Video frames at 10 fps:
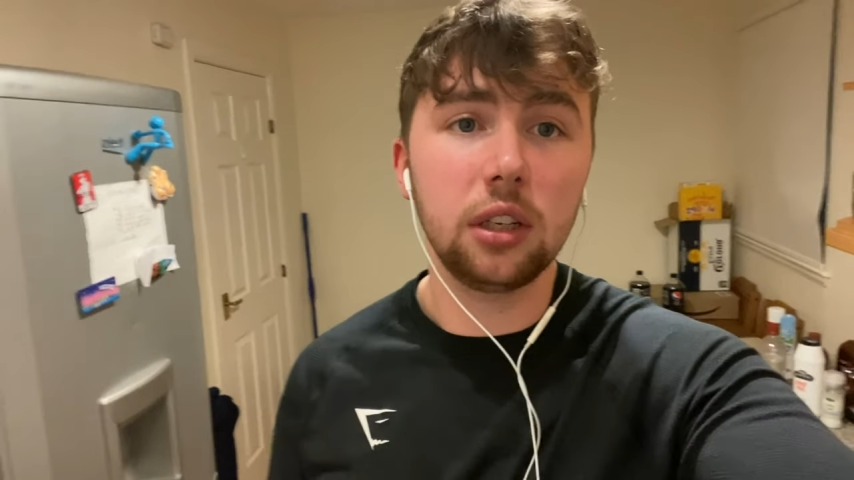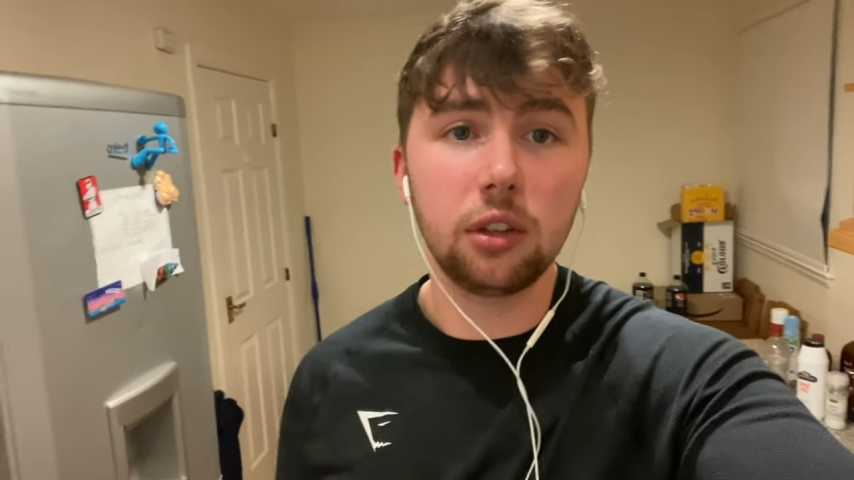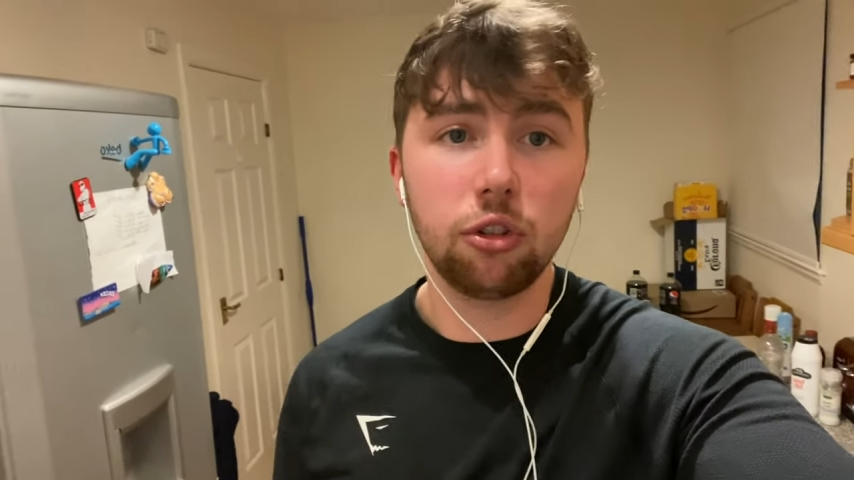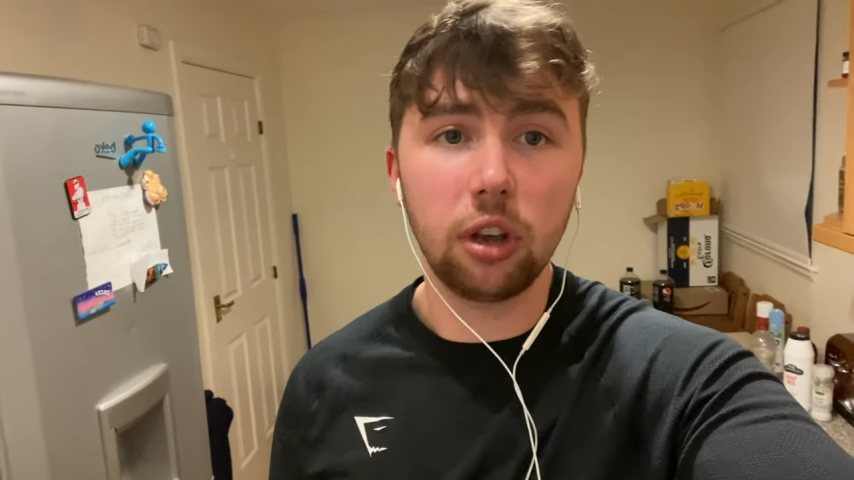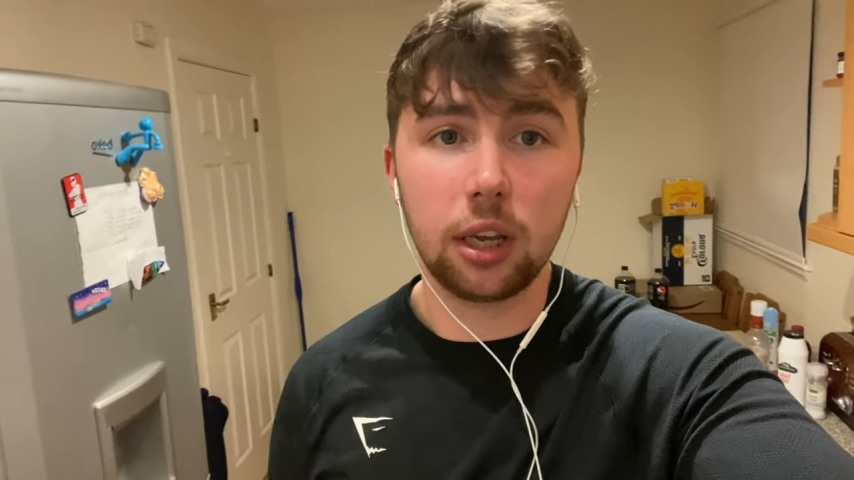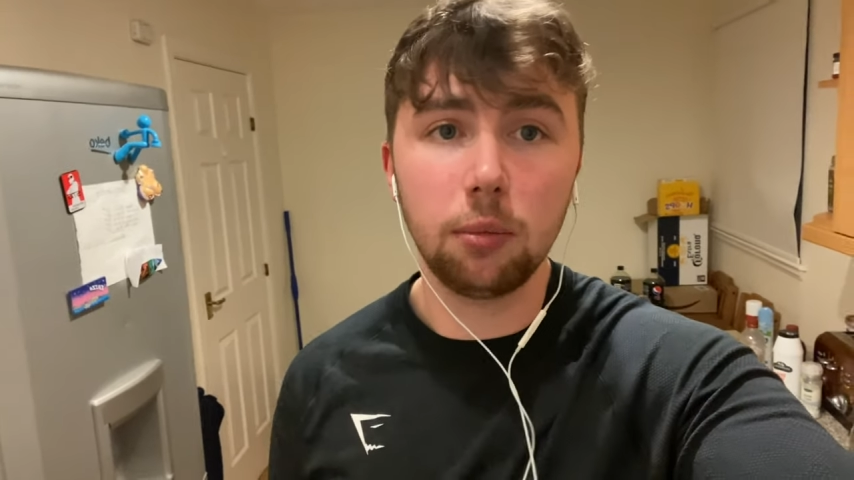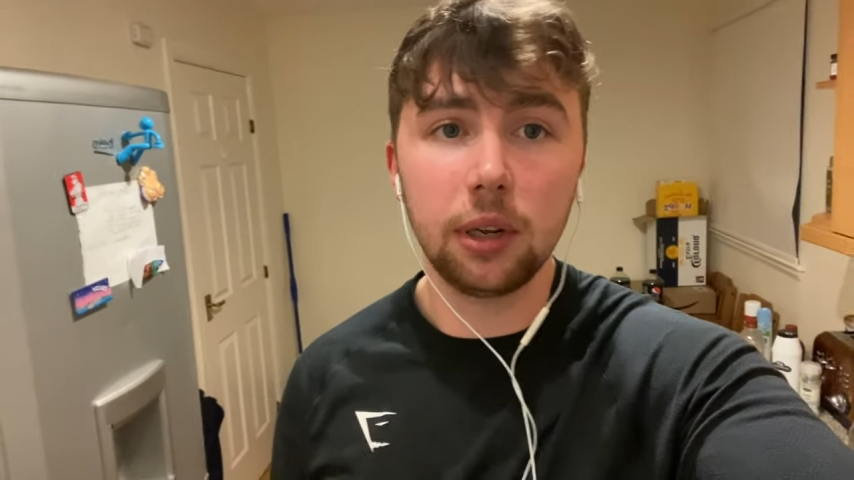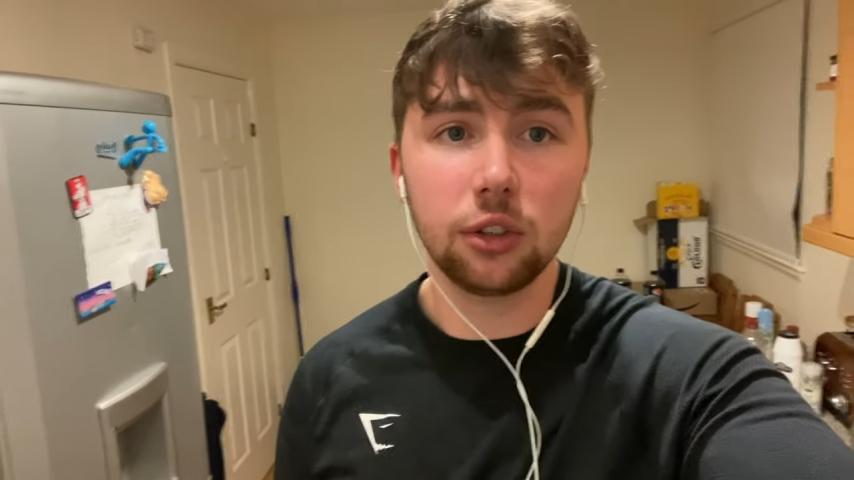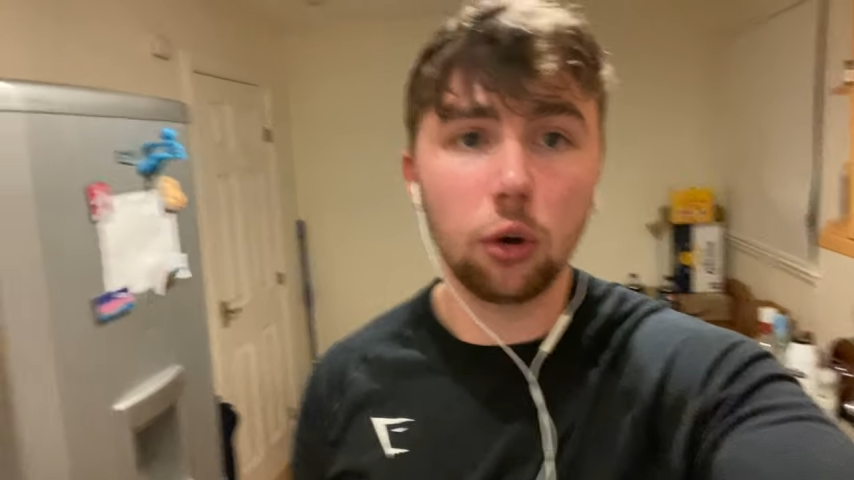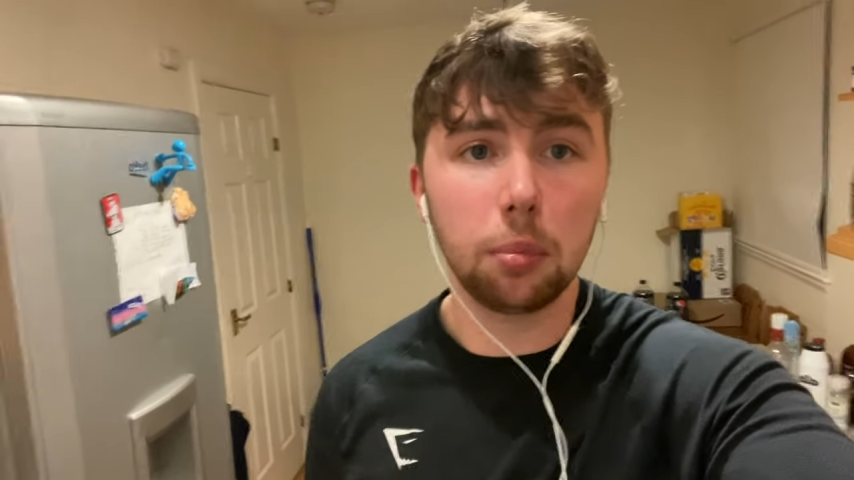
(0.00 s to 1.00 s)
the chicken when
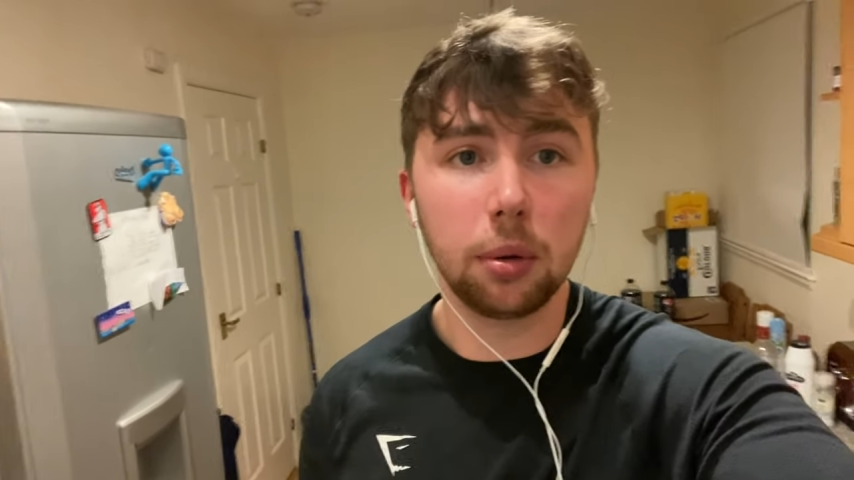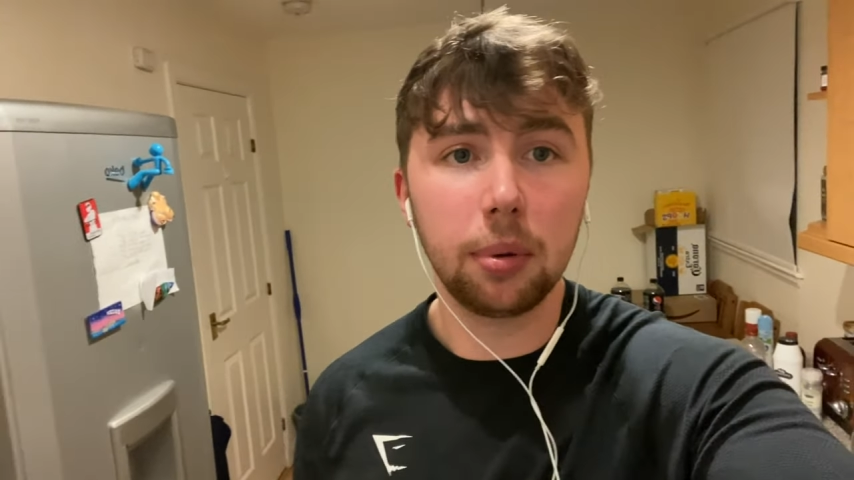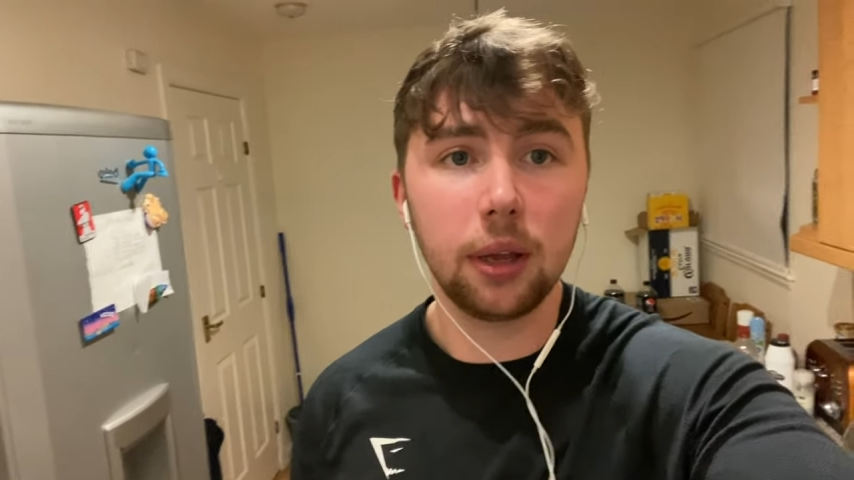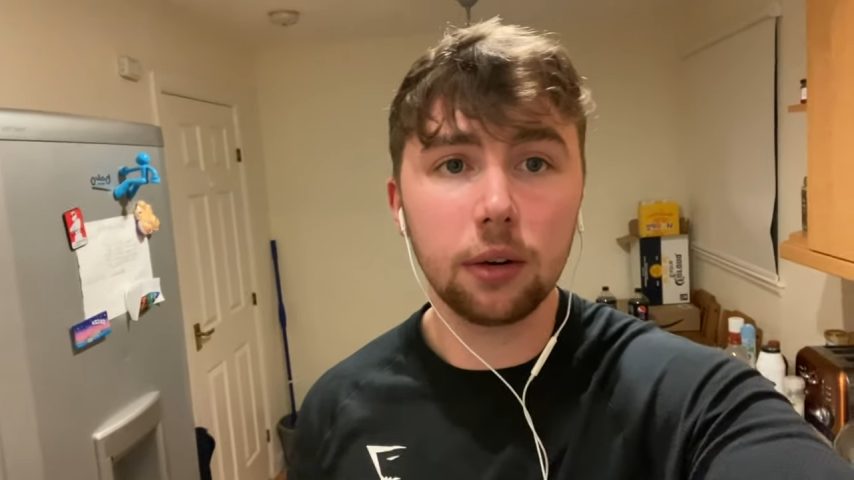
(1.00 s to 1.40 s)
it's all prepared.